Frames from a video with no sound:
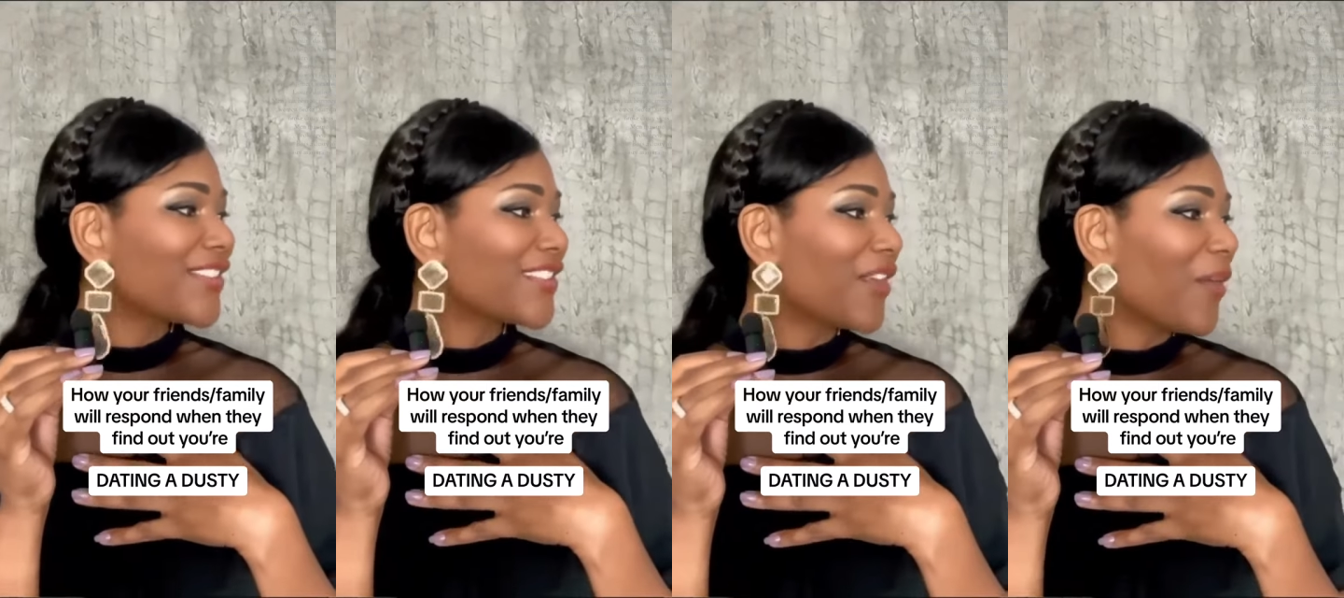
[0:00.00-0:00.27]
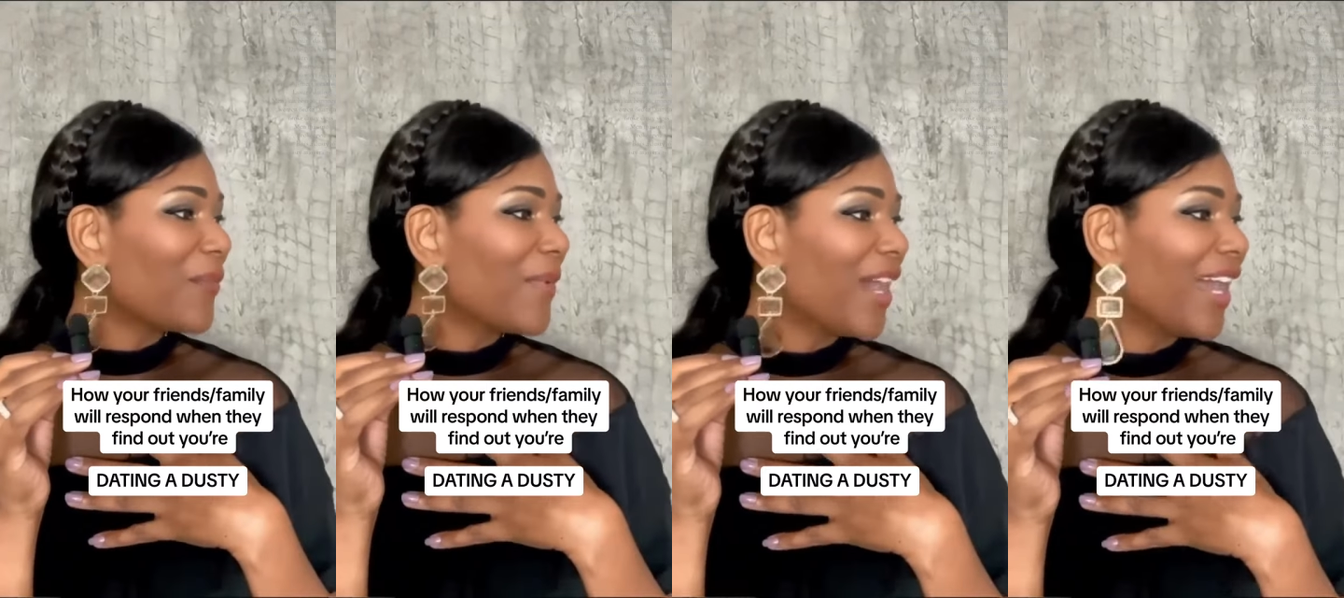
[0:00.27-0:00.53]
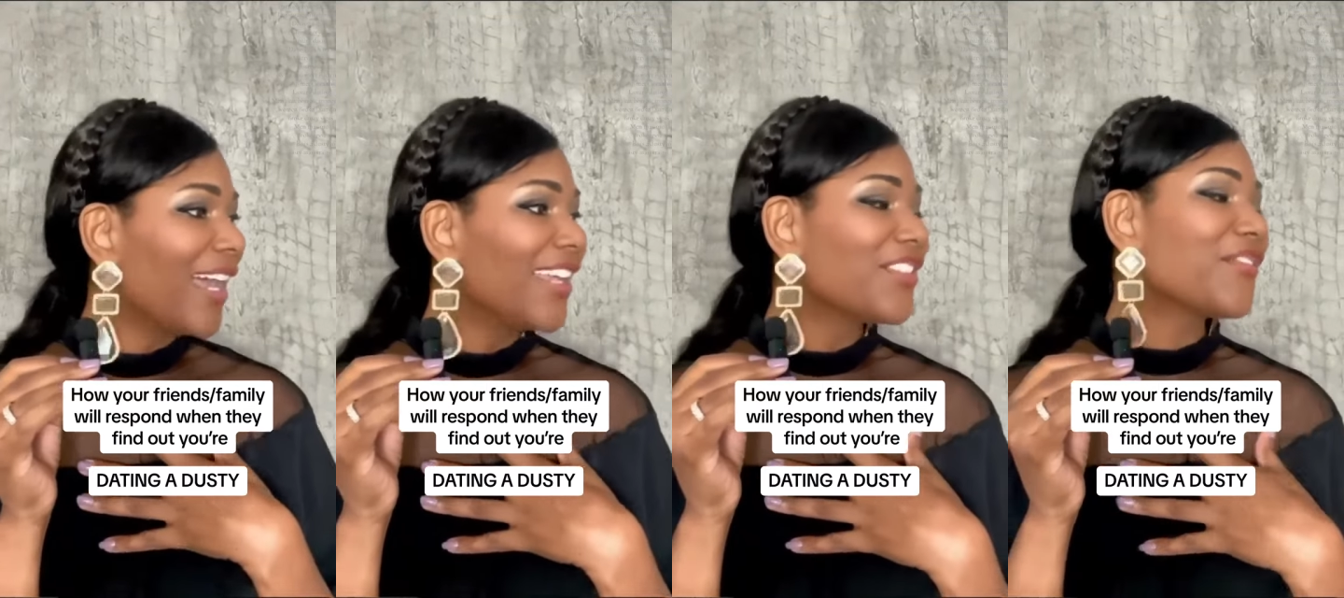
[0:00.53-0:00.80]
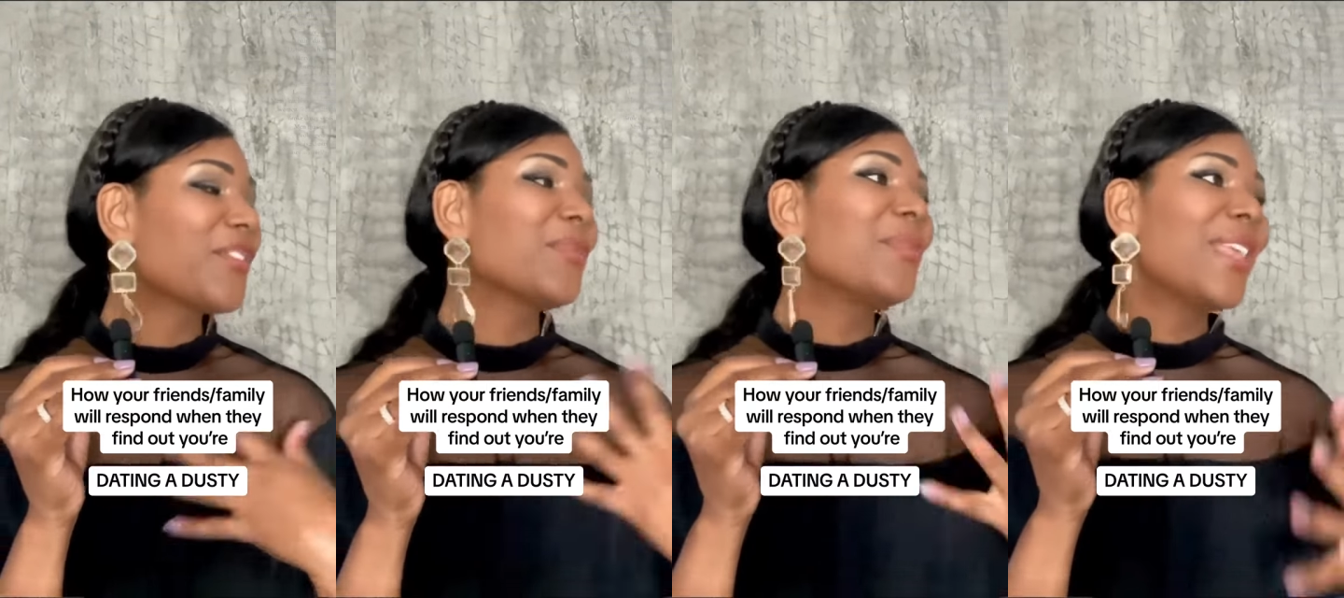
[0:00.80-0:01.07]
so much
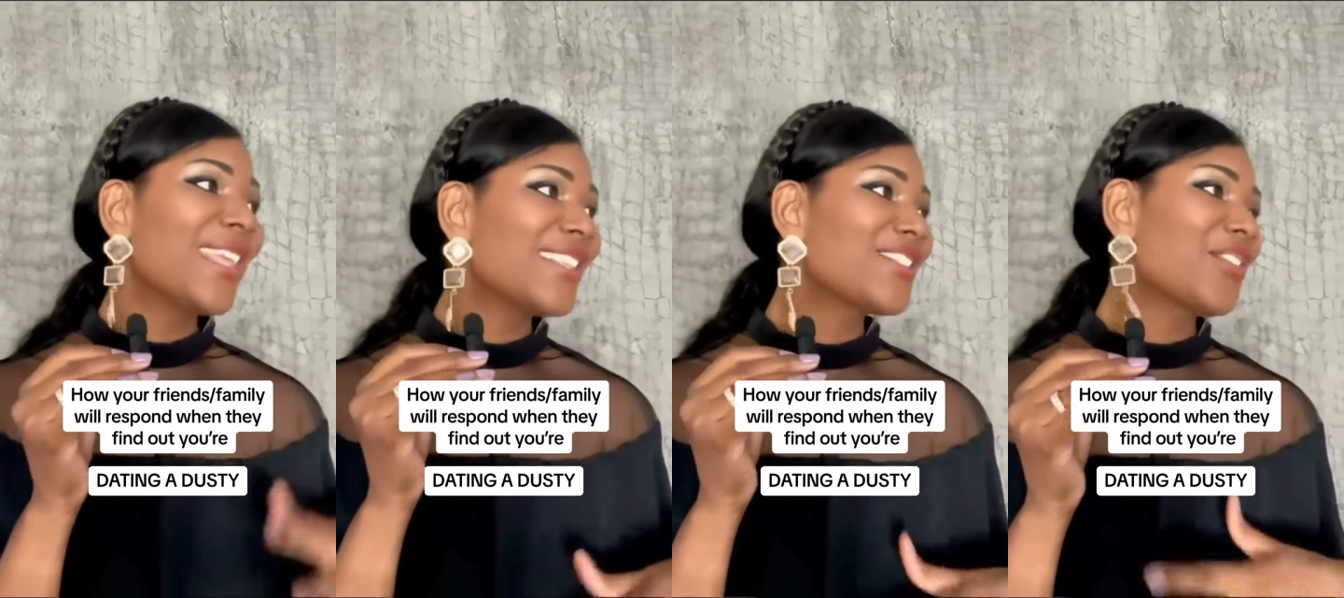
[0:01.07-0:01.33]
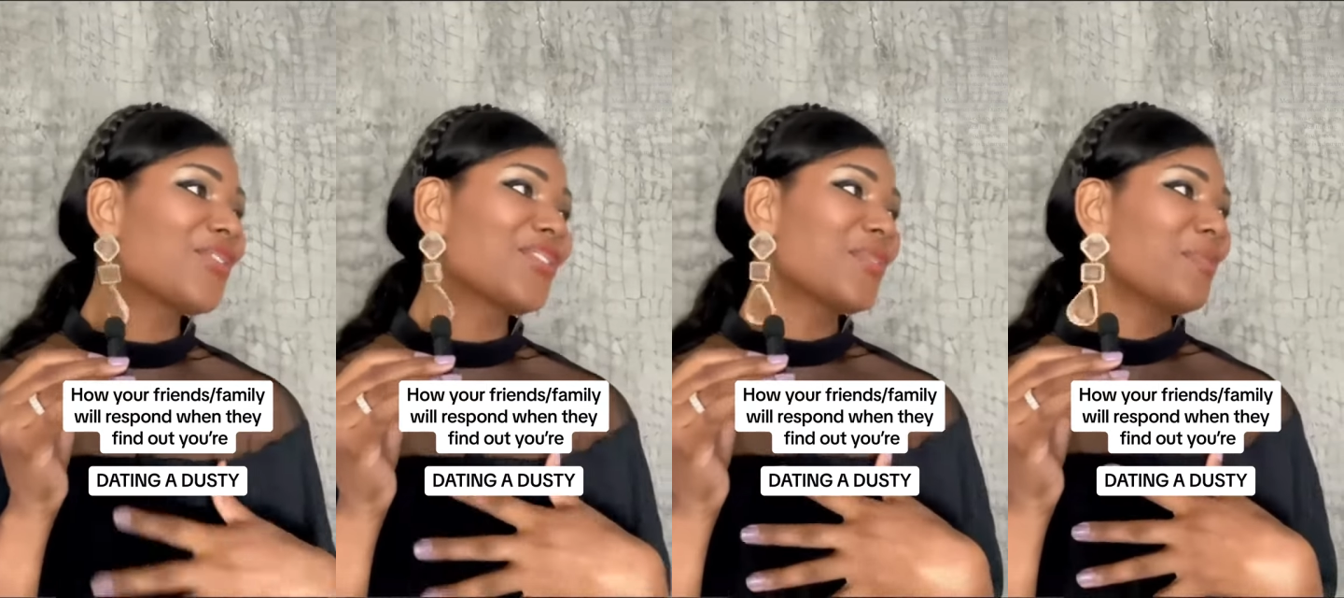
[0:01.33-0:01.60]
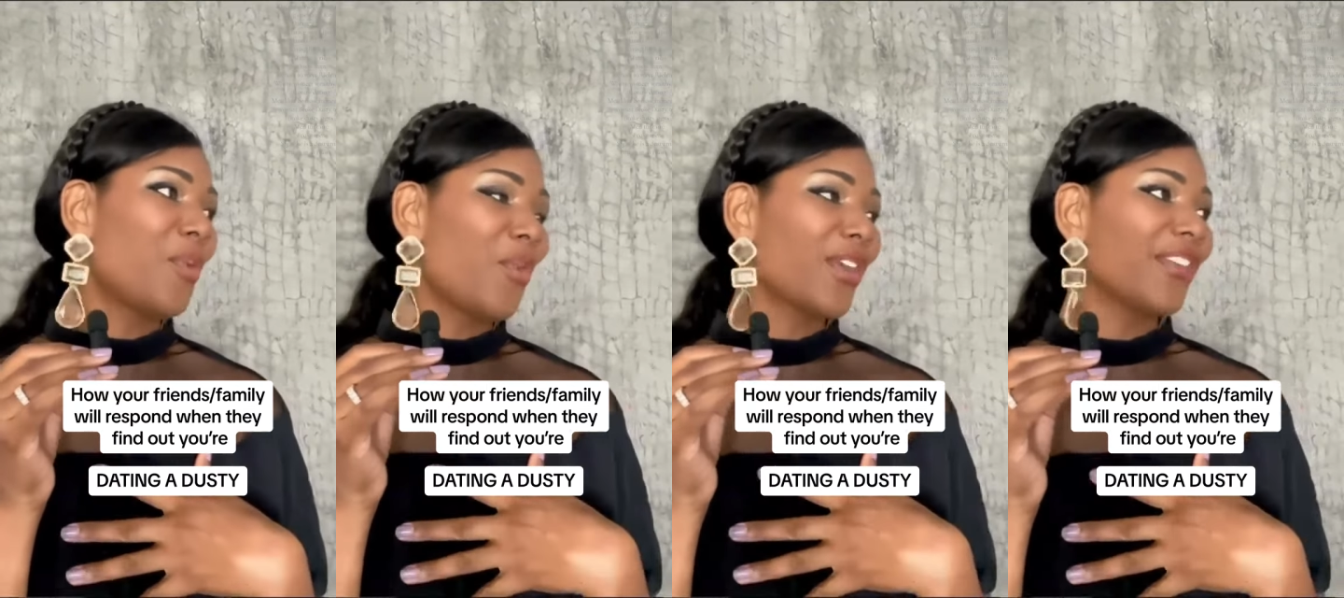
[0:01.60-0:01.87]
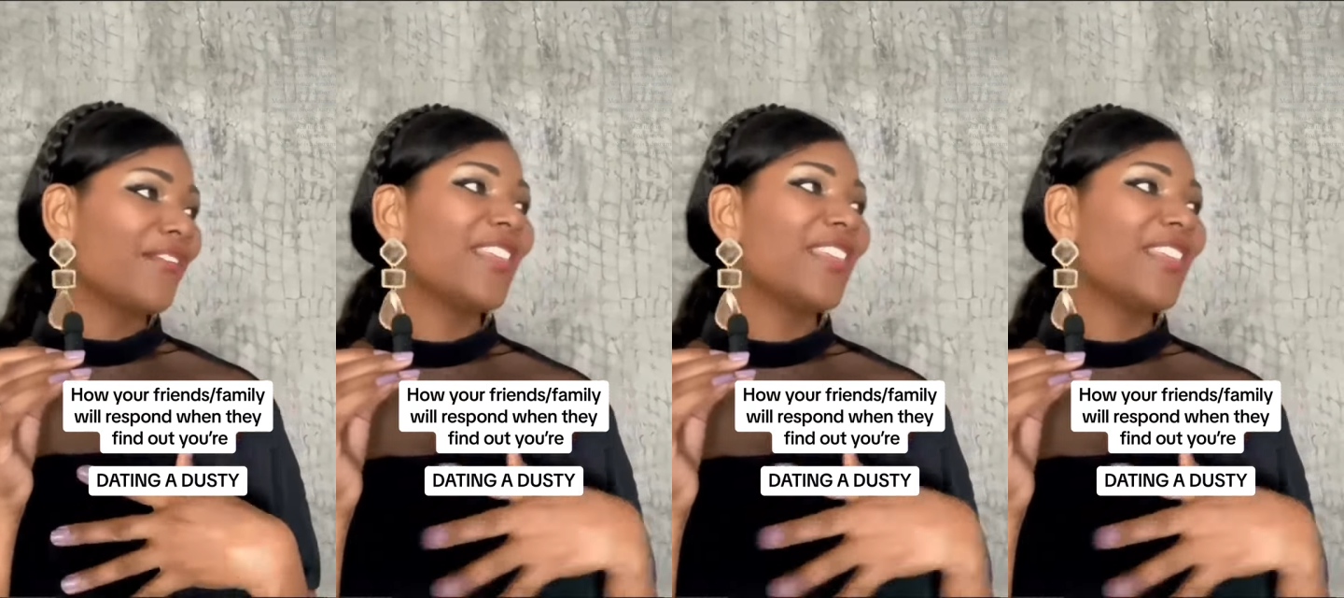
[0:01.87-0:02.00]
for being so supportive.